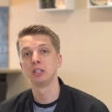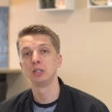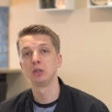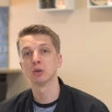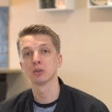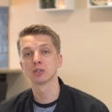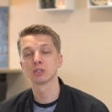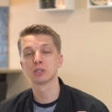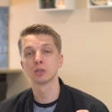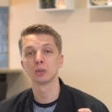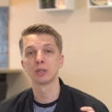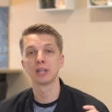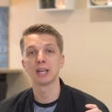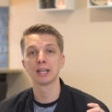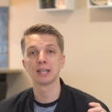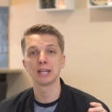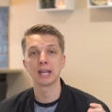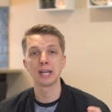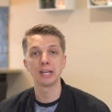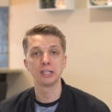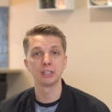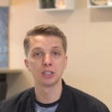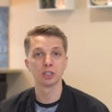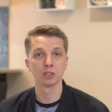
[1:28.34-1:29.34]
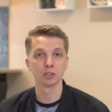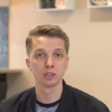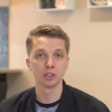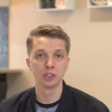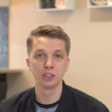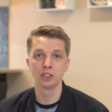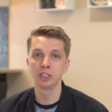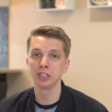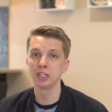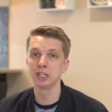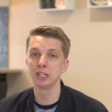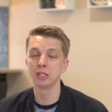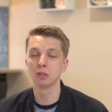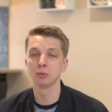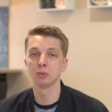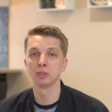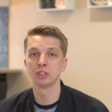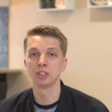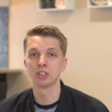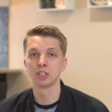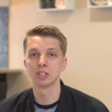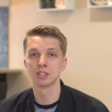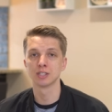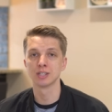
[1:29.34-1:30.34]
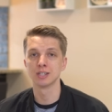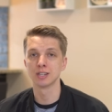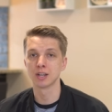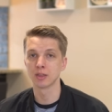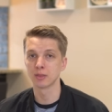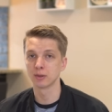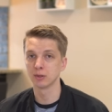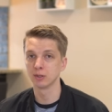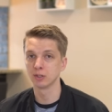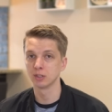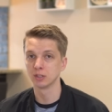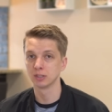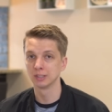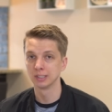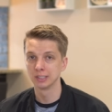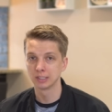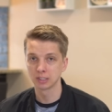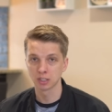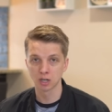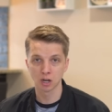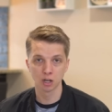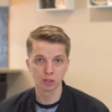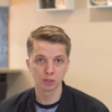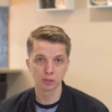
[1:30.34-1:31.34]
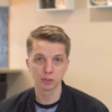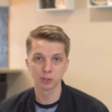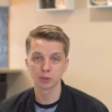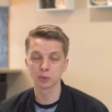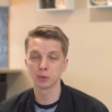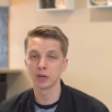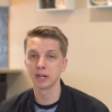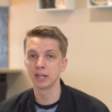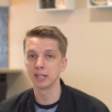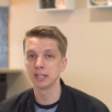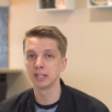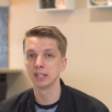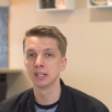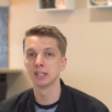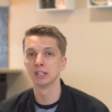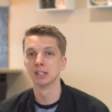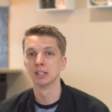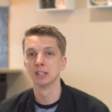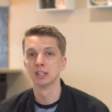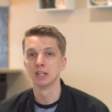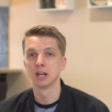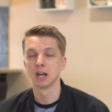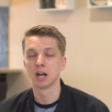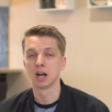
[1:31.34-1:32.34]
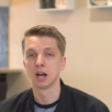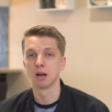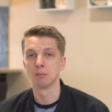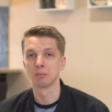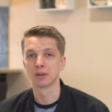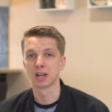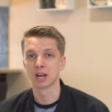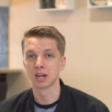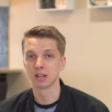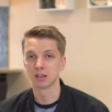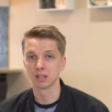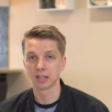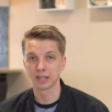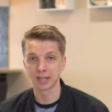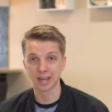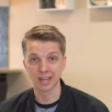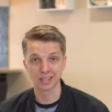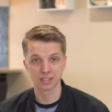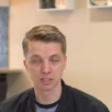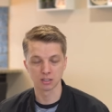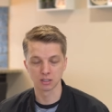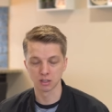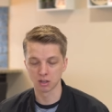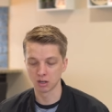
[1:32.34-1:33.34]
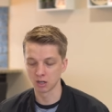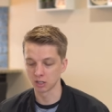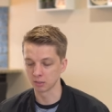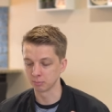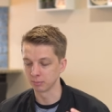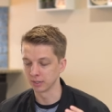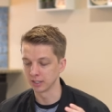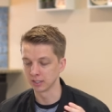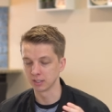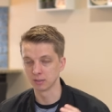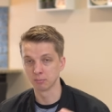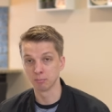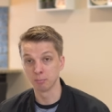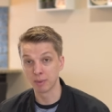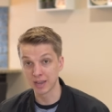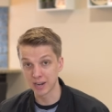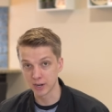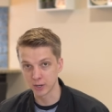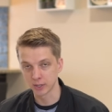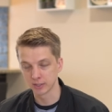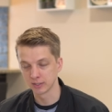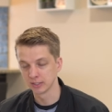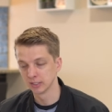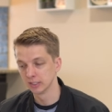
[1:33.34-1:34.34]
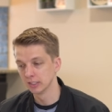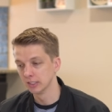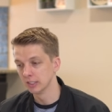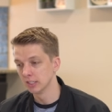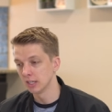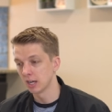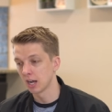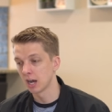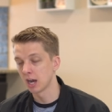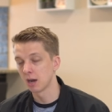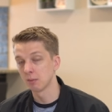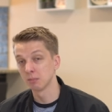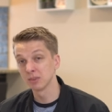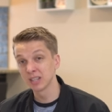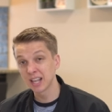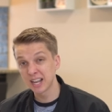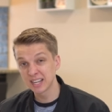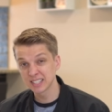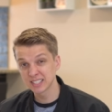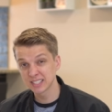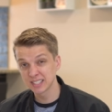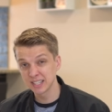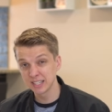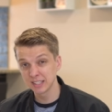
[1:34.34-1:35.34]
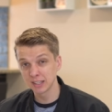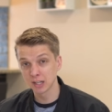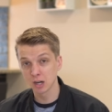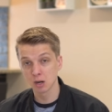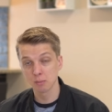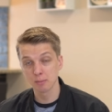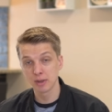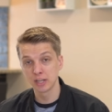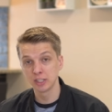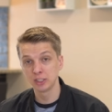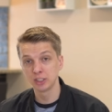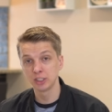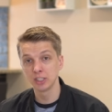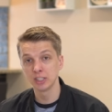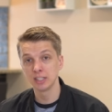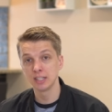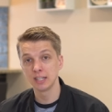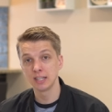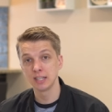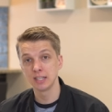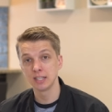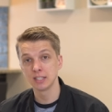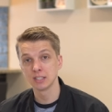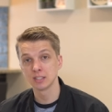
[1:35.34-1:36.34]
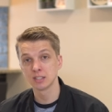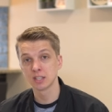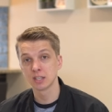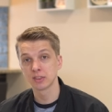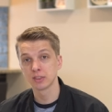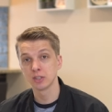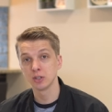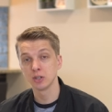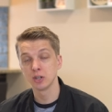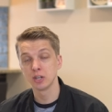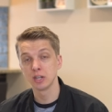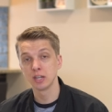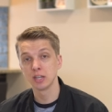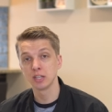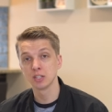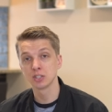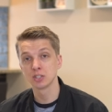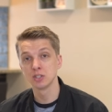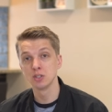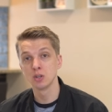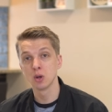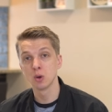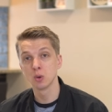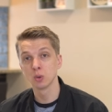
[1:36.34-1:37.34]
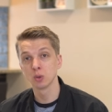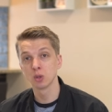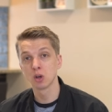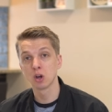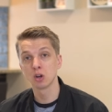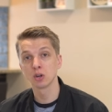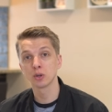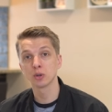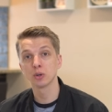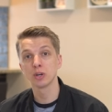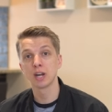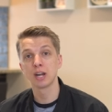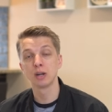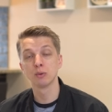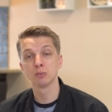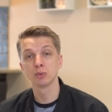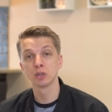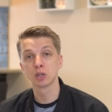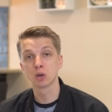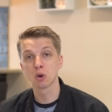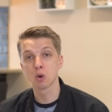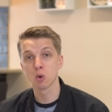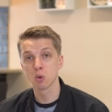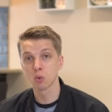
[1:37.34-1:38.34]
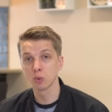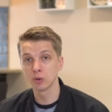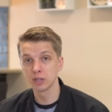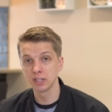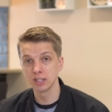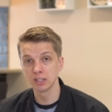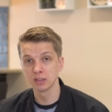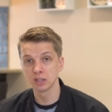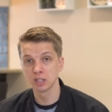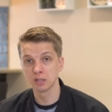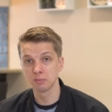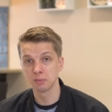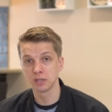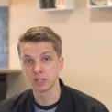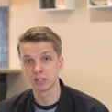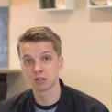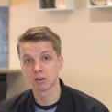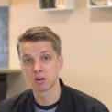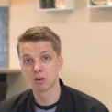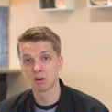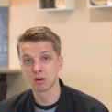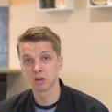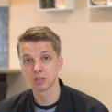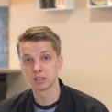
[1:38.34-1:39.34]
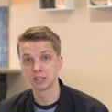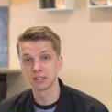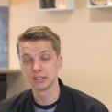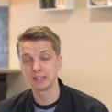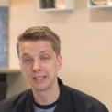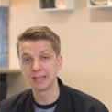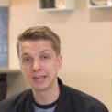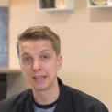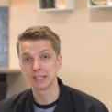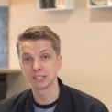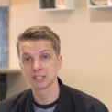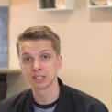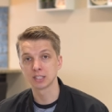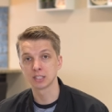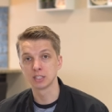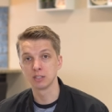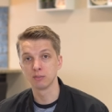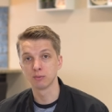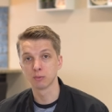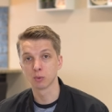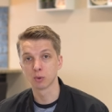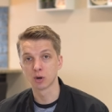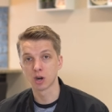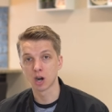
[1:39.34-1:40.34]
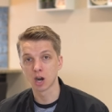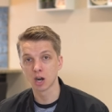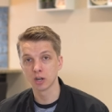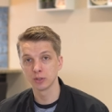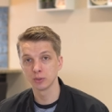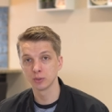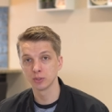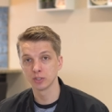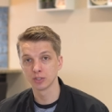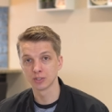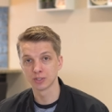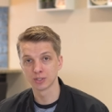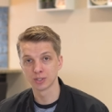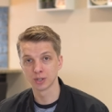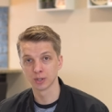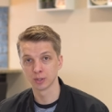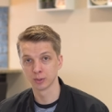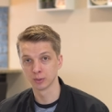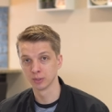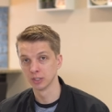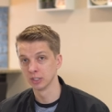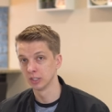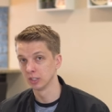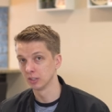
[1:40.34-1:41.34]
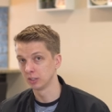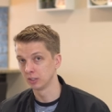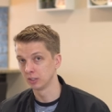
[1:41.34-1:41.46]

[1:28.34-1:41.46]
you also get HLG, which is another color grading, um, kind of like S-Log, but better. Um, last thing that I'll mention is that there is no longer a recording limit on the A6400, so